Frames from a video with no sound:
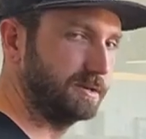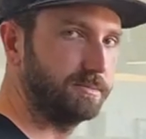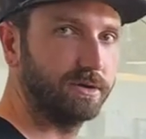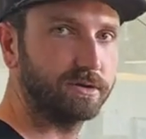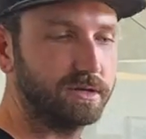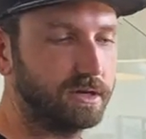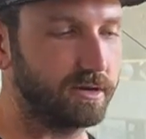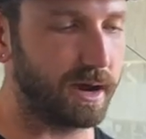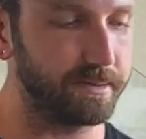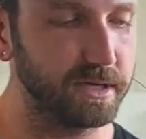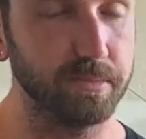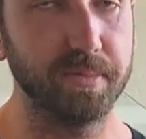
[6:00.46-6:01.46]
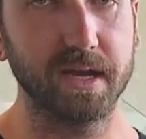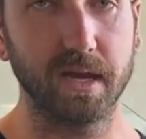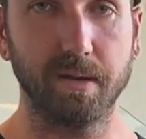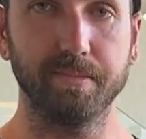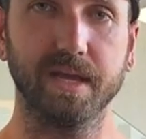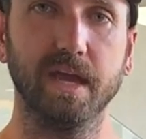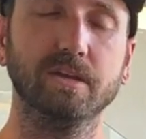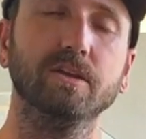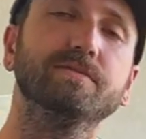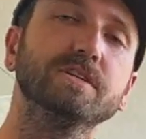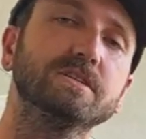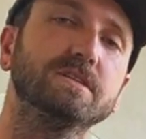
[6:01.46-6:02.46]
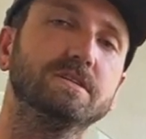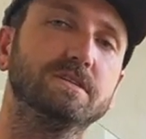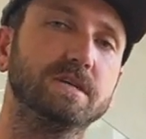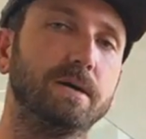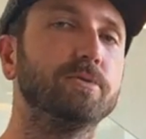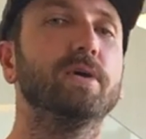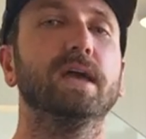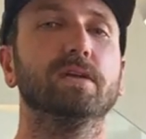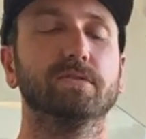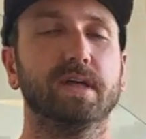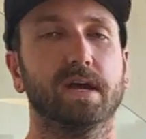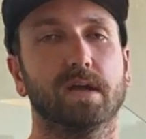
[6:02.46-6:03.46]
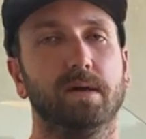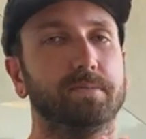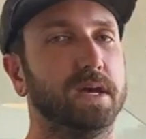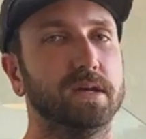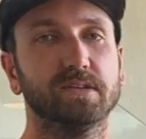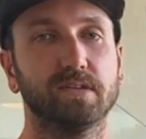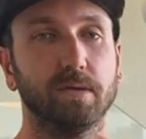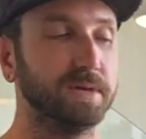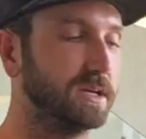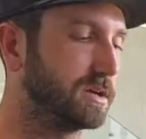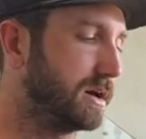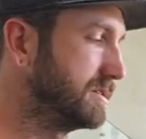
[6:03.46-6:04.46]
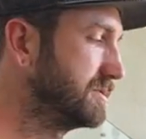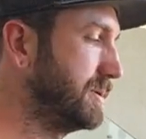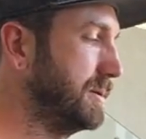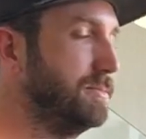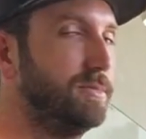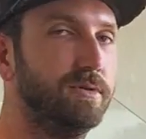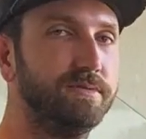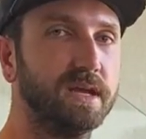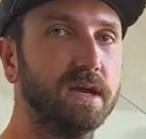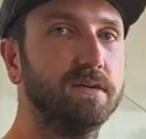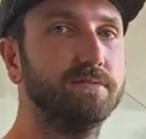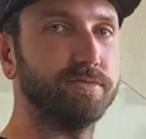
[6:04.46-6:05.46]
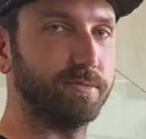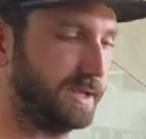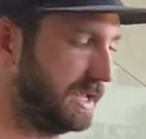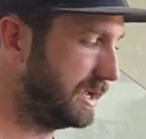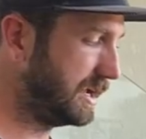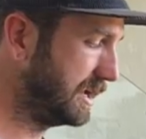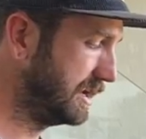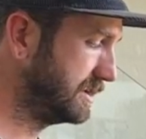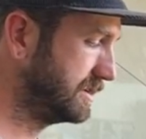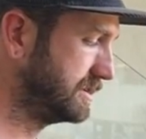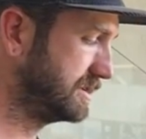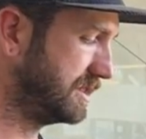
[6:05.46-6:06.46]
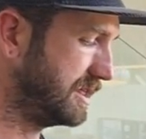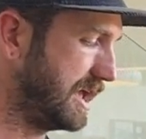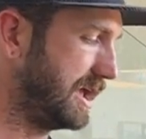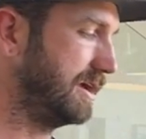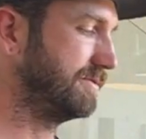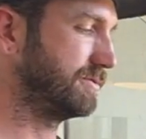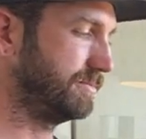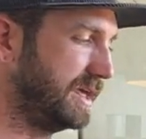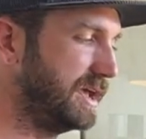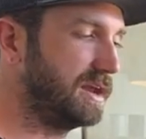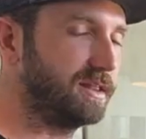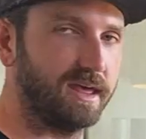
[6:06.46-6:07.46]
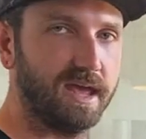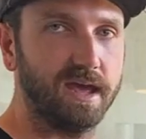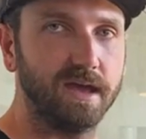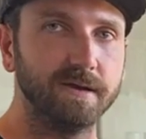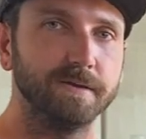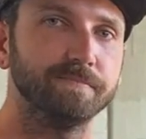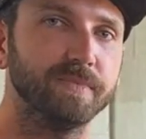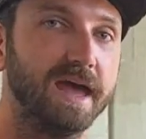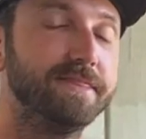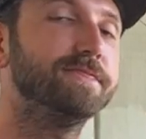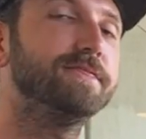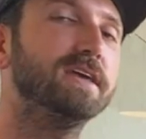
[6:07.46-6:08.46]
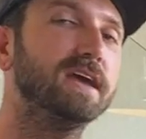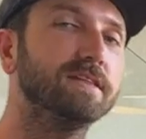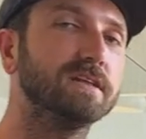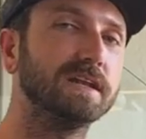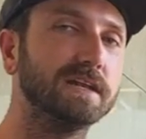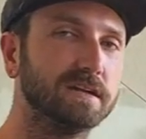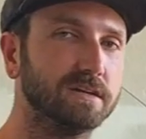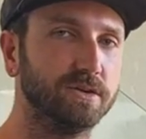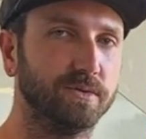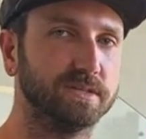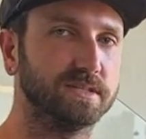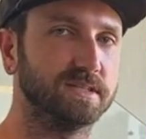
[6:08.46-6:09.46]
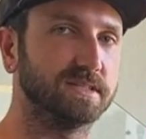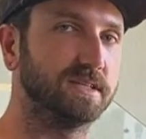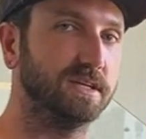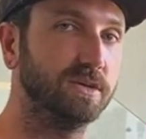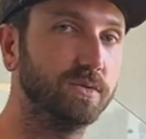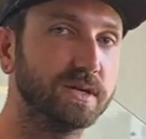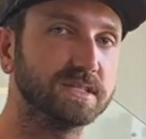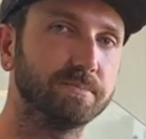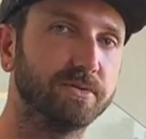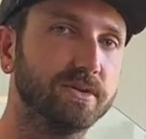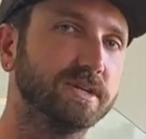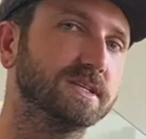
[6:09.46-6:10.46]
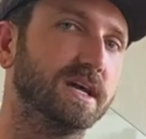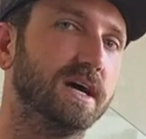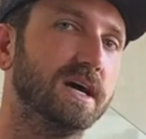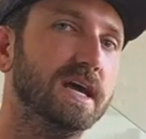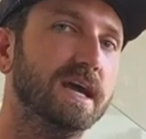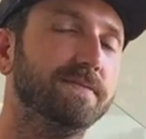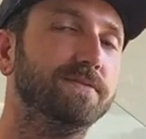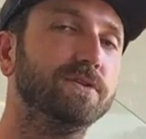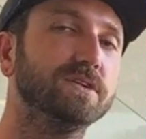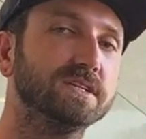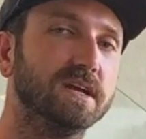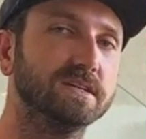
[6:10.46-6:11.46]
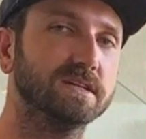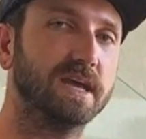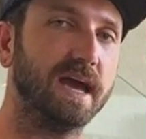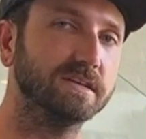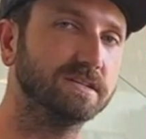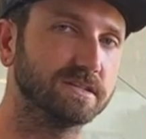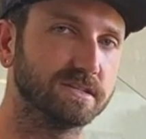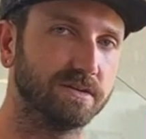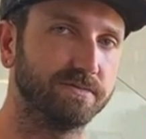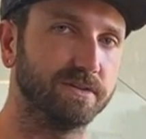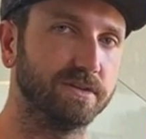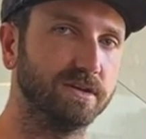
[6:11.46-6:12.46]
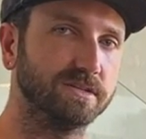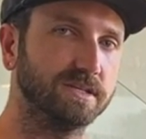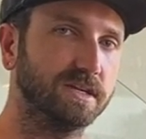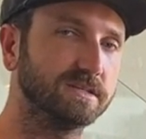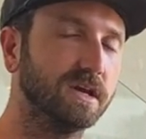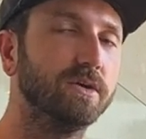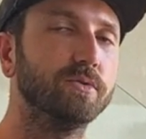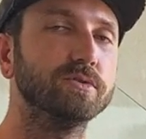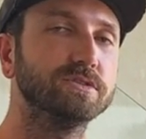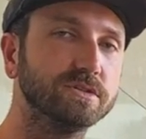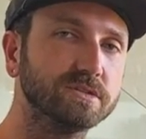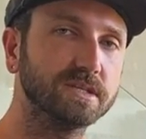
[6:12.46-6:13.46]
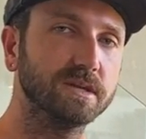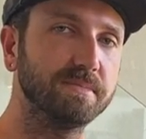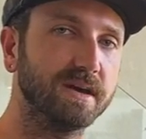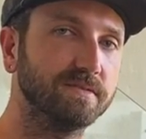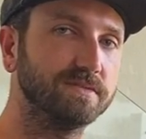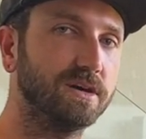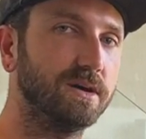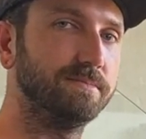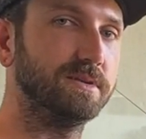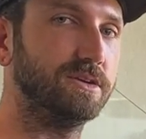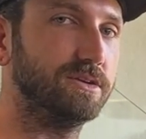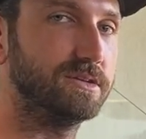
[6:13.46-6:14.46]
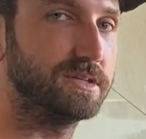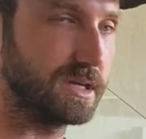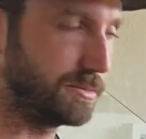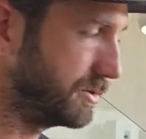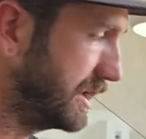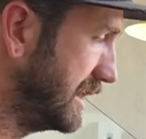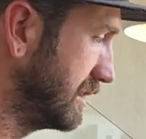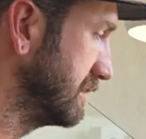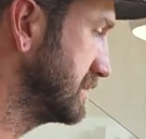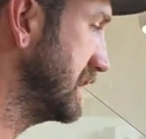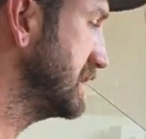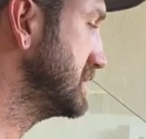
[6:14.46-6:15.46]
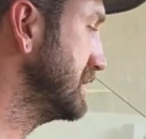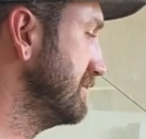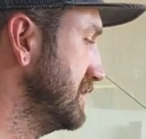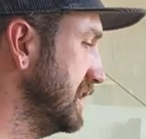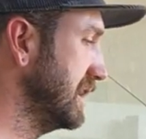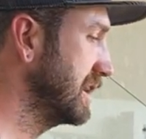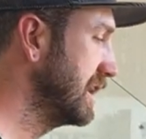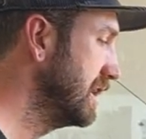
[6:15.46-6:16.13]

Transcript: your milk and you grab it and you pick it up again. You've just double handled that cup so many times by moving it from here to there, from there to there. And they're the little nuances that you as a barista, if you start to catch yourself on those things, reduce the amount of time that you double handle, touch everything,